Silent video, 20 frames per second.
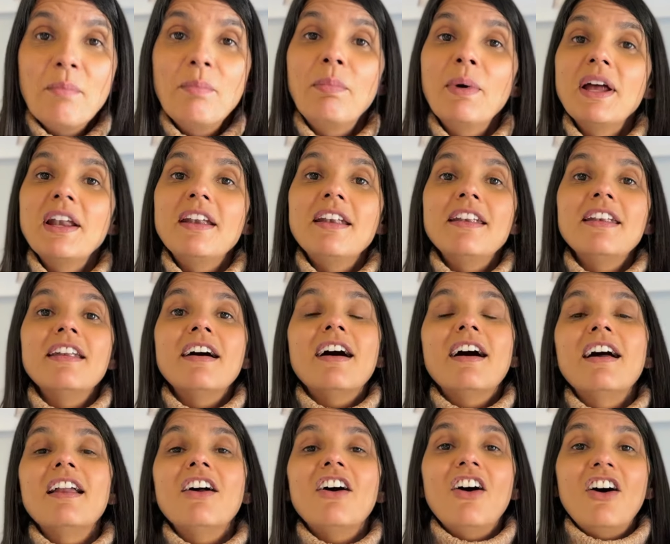But
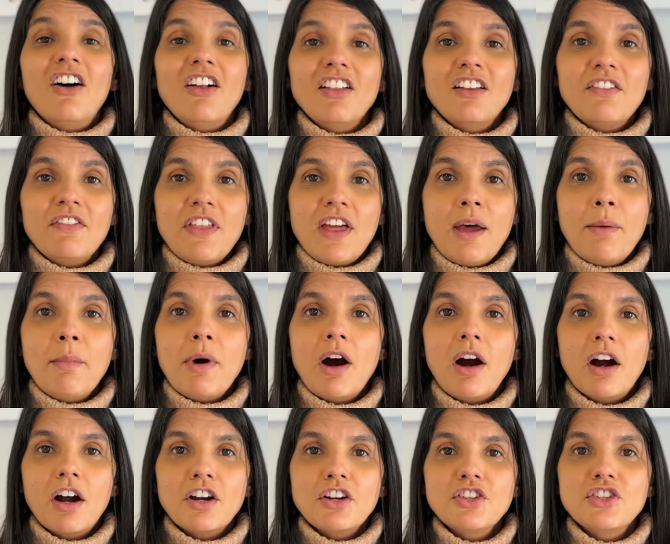not all of them
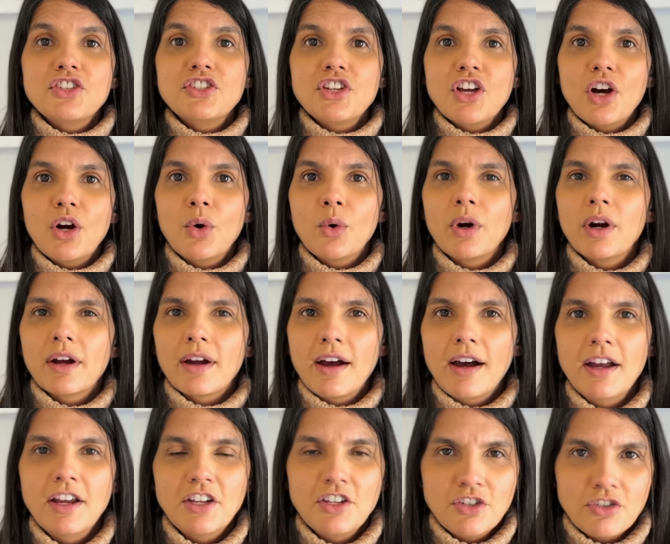are so
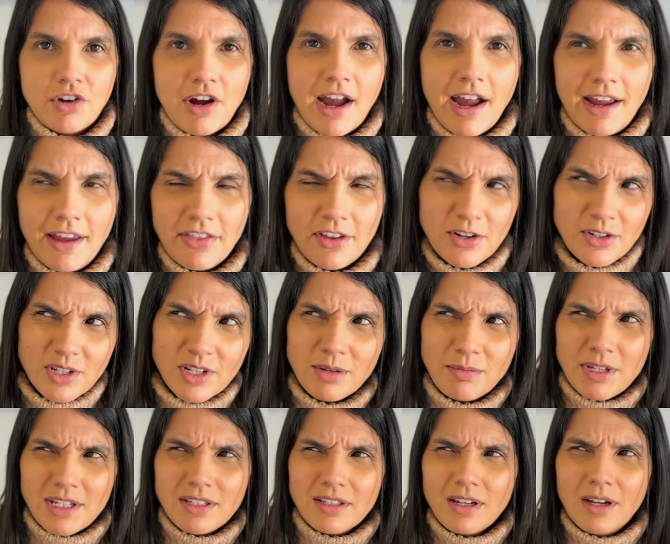cut and dry. There's going
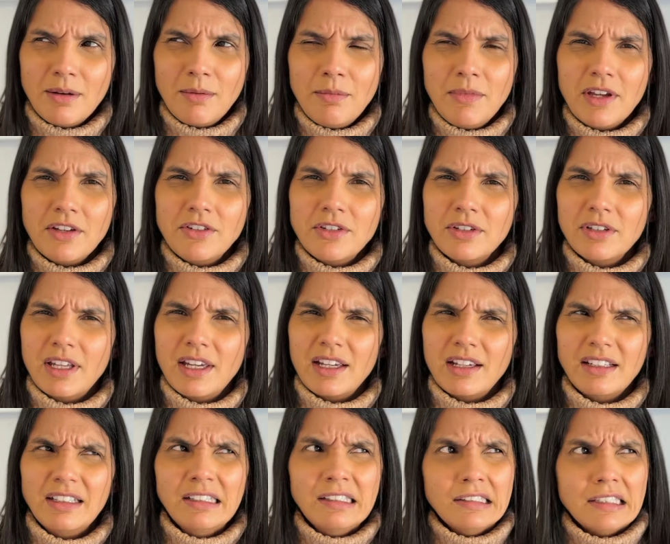to be some that you're
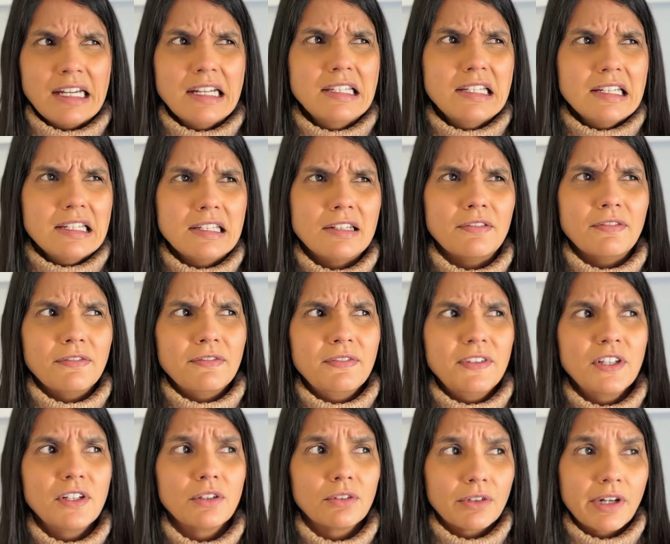like, oh, that doesn't
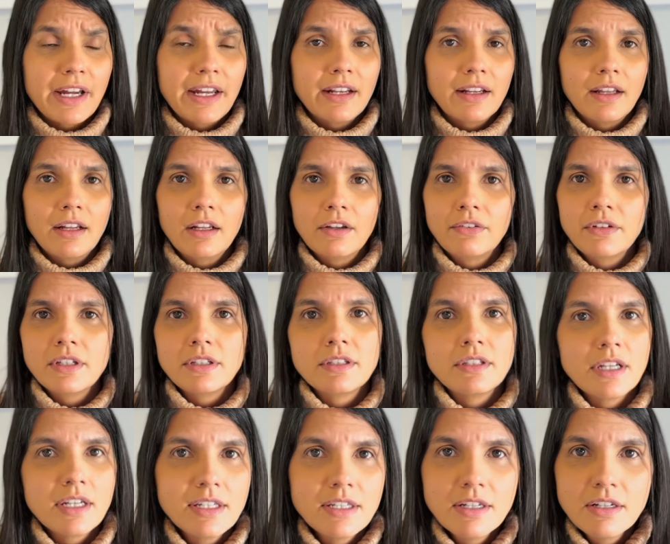feel right. And if it
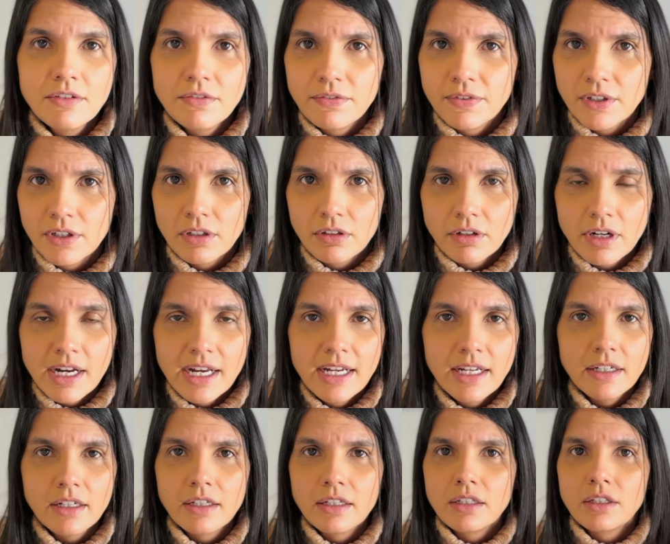doesn't feel
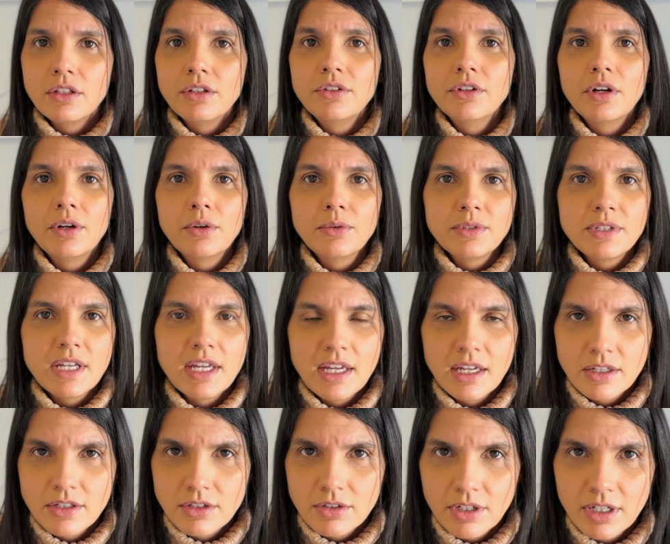right, don't
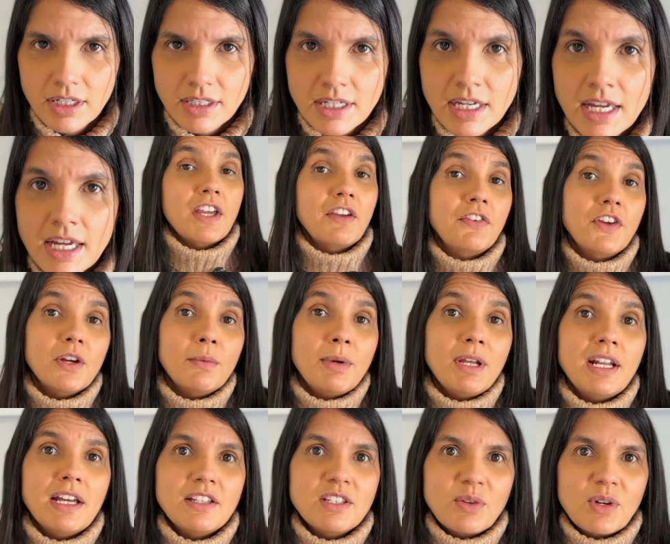answer it. If you're
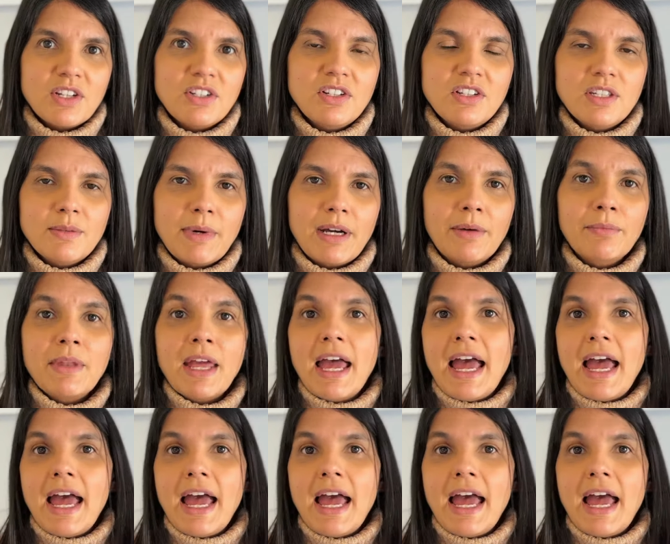being asked questions about